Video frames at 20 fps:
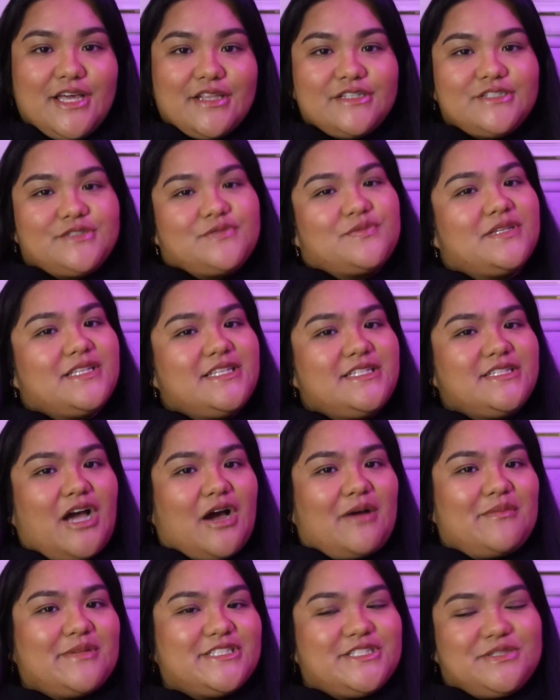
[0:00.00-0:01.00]
There's really
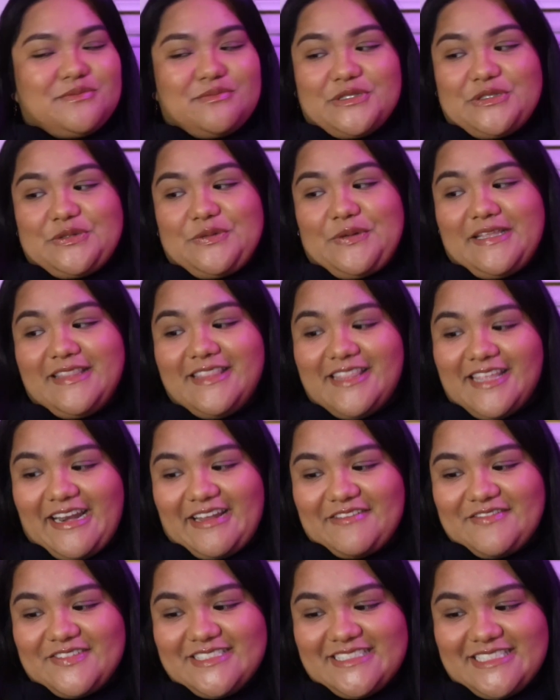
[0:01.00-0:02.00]
not much in between that
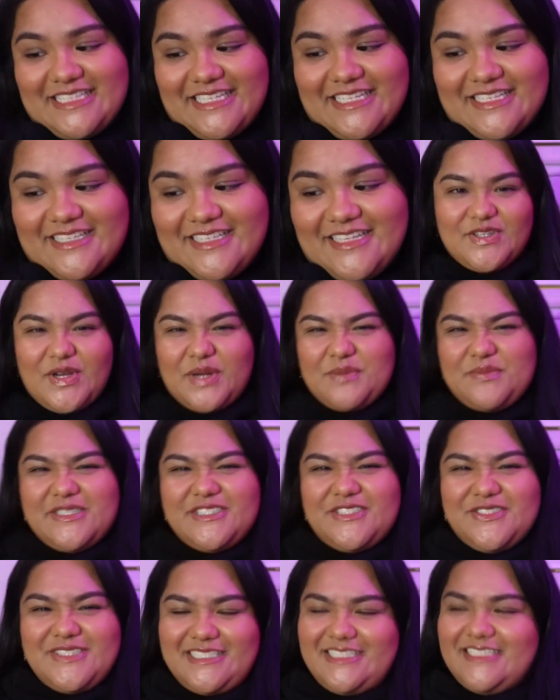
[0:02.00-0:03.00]
I've seen, so I'm
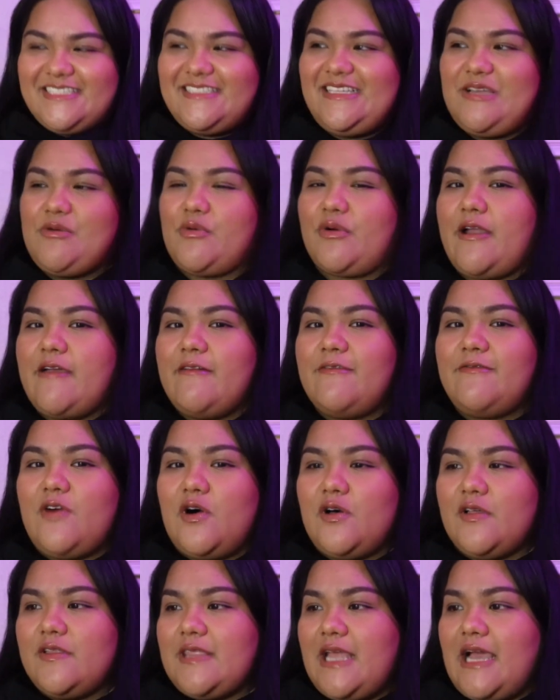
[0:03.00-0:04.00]
intrigued to see where I
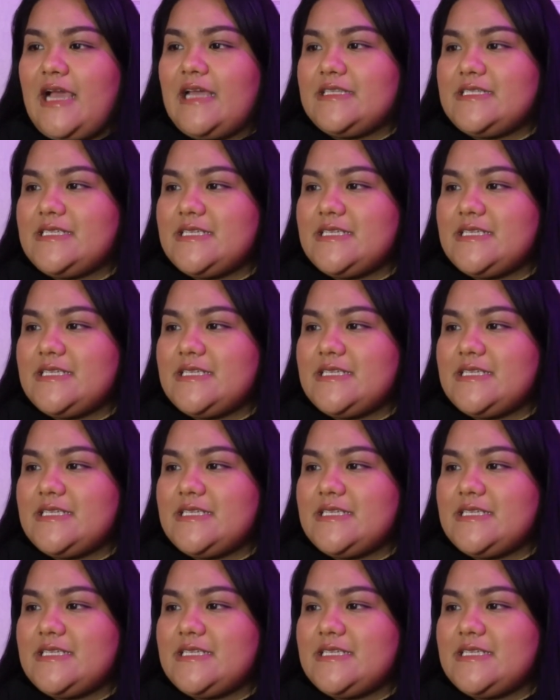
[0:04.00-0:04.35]
fall in that